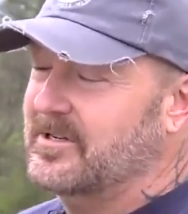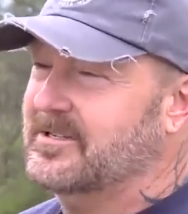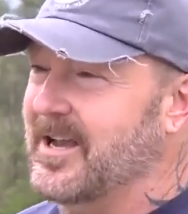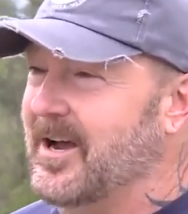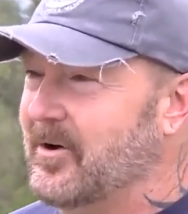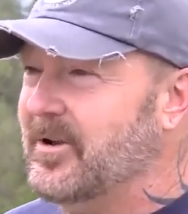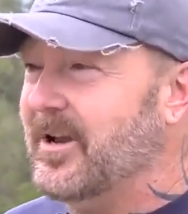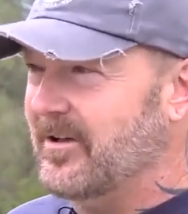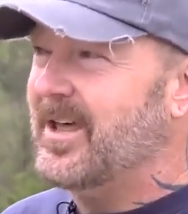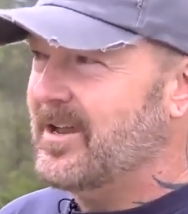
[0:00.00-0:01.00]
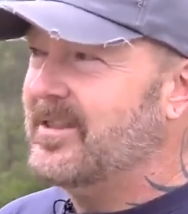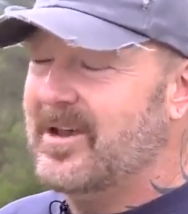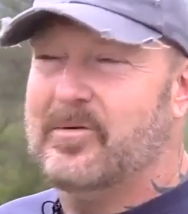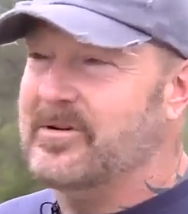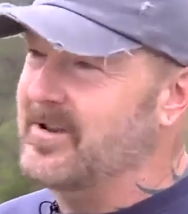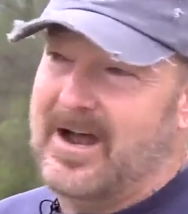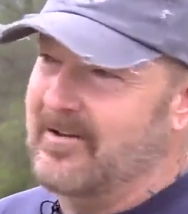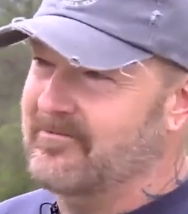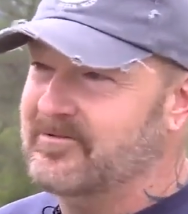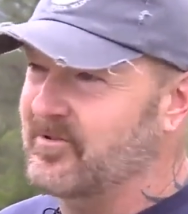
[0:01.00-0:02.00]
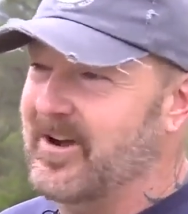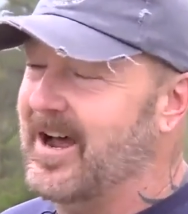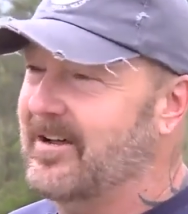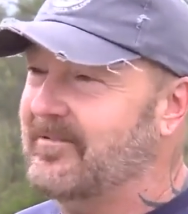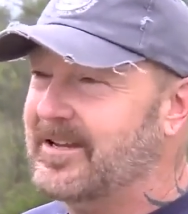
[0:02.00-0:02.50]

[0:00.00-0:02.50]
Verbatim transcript: So, you know, they, they would not have survived.